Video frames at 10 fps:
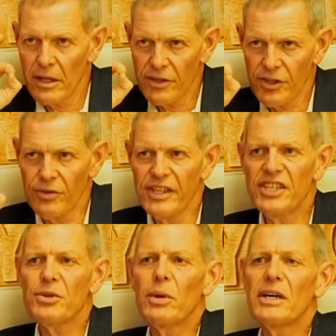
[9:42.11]
you need
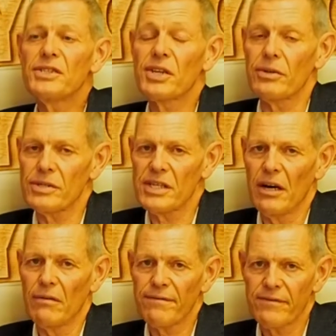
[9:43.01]
to ask
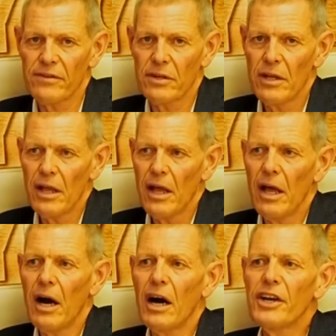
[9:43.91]
yourself,
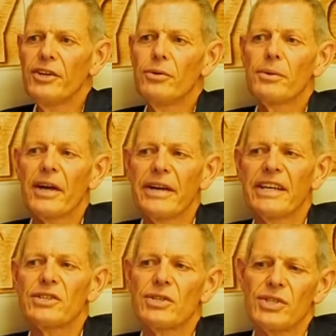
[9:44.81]
are you going
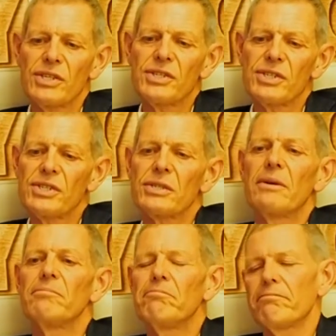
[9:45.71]
to just
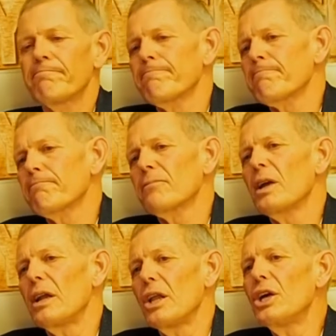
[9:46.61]

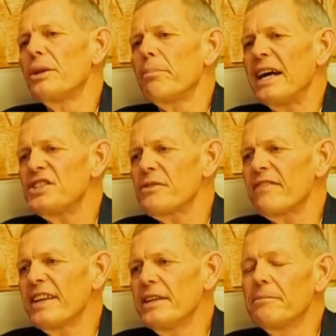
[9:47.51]
learn
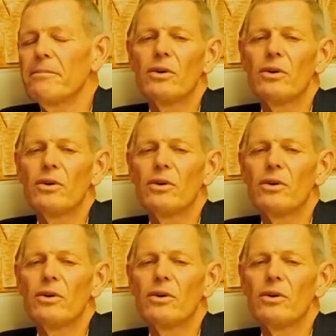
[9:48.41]
passively,